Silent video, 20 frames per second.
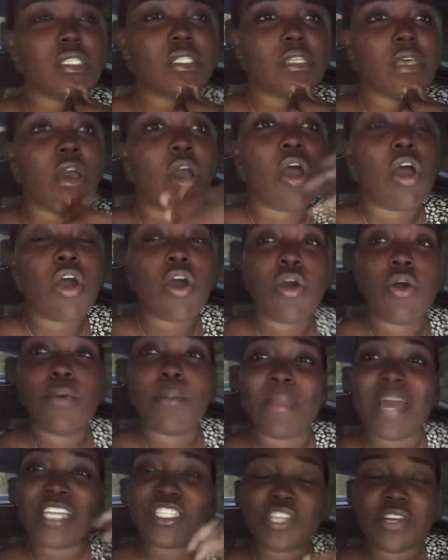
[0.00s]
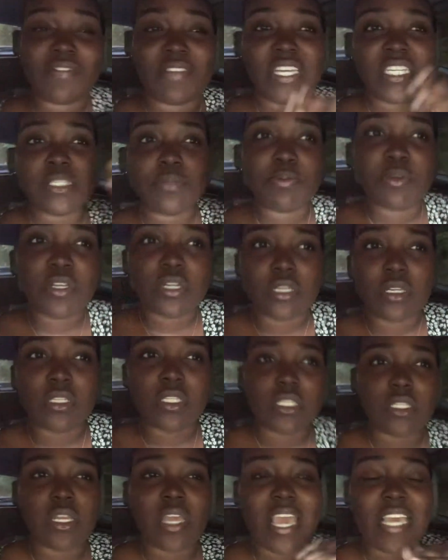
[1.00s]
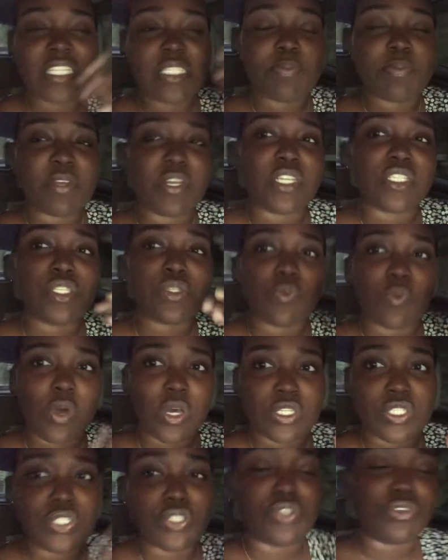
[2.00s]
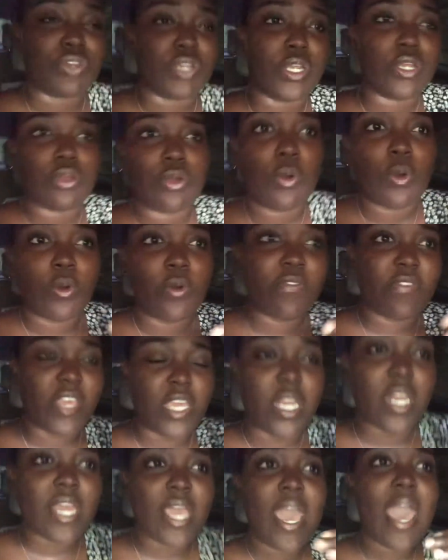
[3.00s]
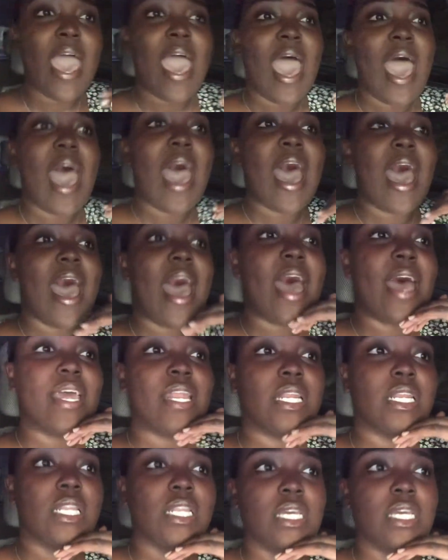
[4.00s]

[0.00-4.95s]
how my travel experience was during COVID, and